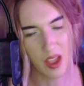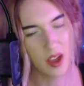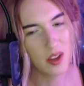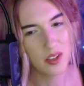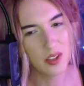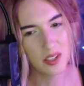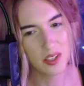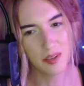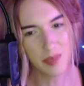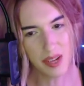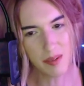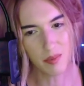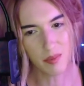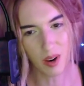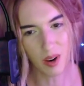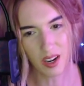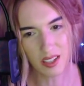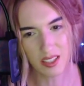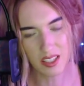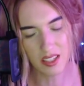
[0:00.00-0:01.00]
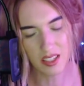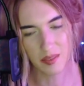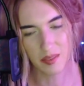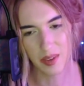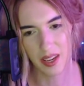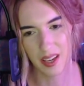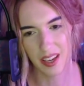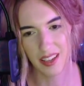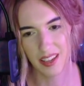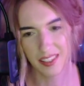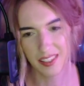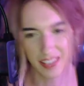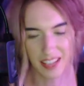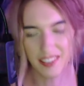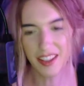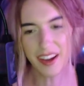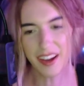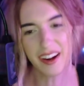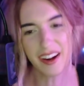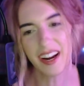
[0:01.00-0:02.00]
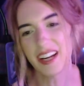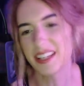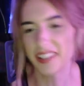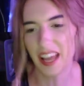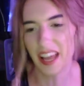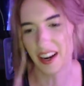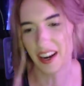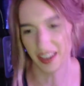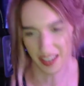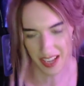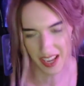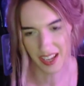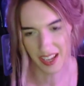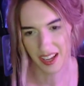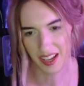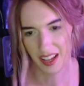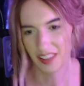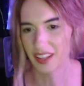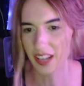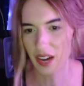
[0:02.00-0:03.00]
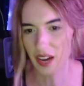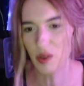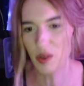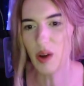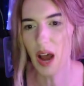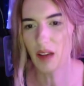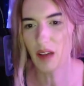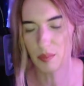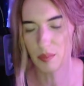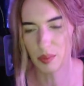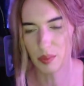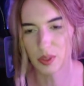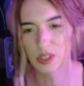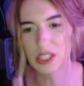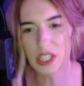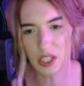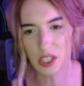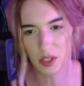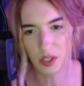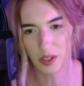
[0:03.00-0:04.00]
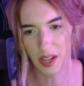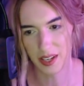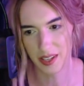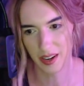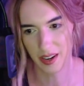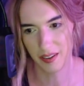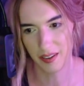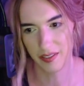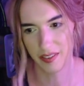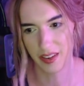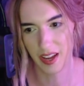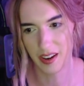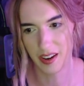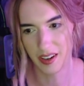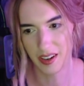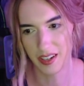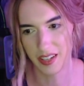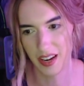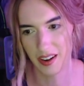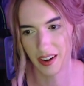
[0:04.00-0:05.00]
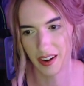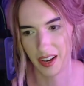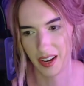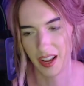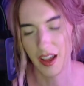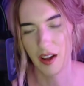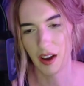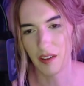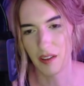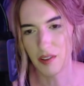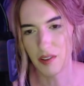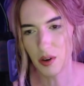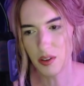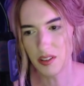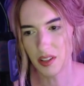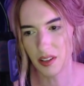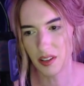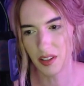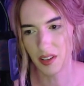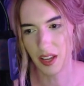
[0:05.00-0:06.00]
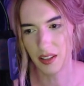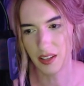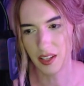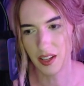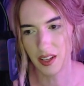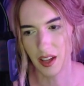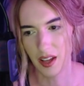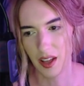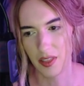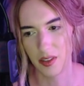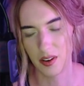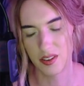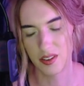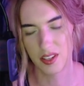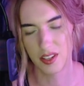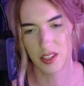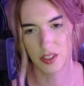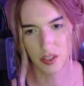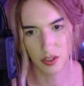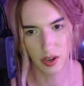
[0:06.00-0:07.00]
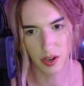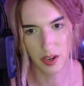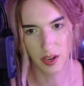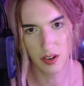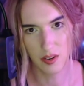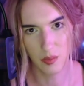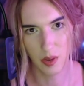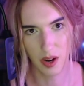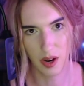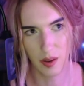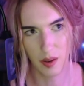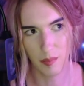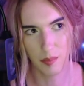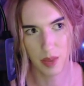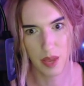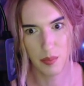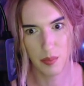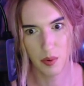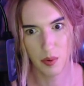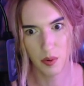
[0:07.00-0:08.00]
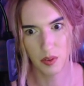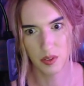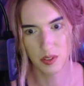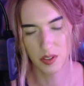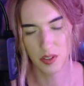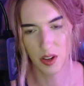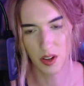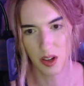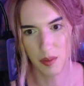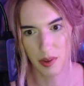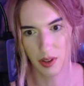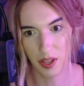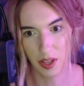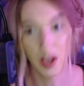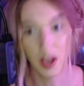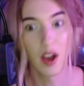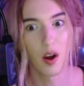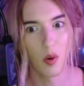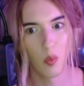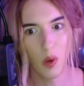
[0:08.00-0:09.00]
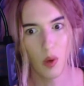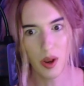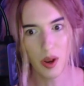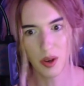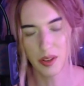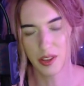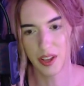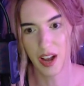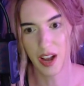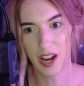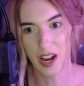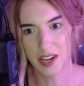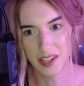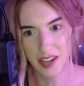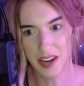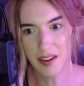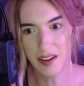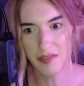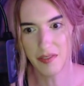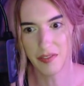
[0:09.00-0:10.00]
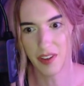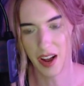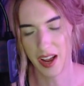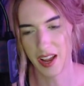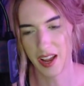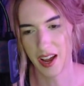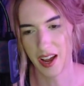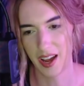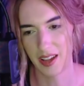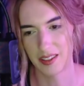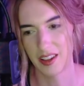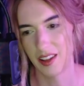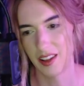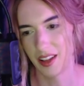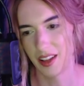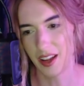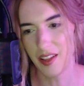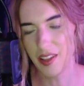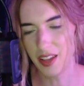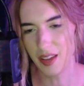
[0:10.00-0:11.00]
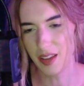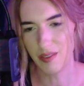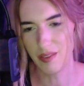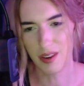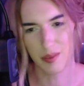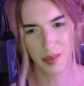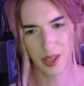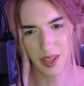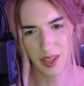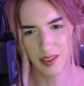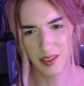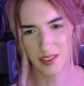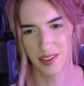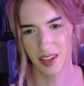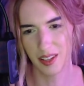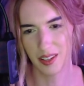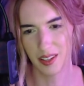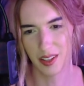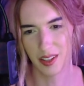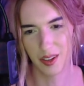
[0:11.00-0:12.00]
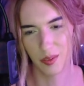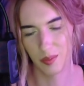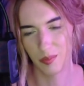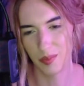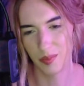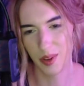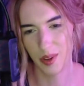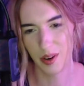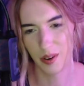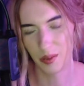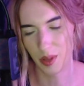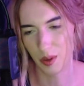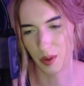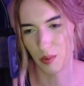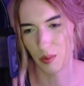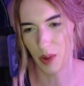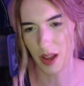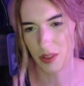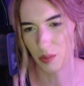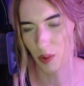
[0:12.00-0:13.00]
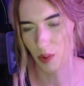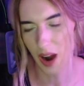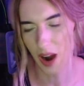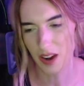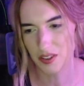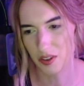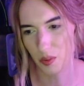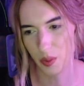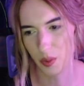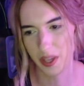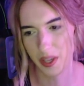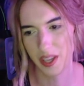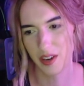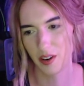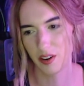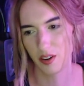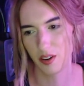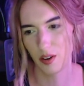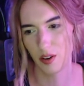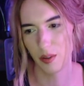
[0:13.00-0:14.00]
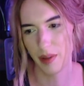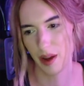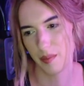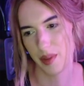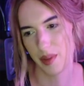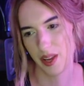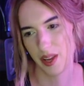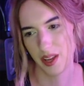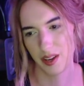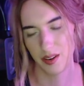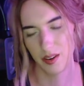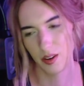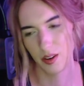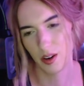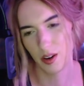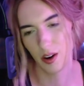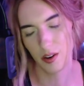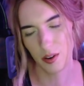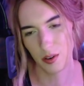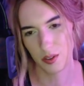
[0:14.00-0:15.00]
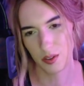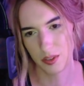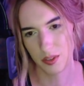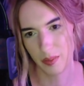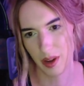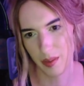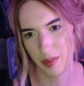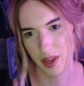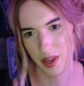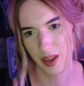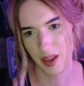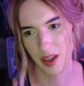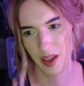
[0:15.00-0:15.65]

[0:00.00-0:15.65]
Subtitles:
to me, Marxism it's not an identity. Like, I don't have a political identity. I've noticed that lately there's this trend where people talk about like what they identify as. Like, I think even in like like, you know, like the Rational Wiki article about me and articles about me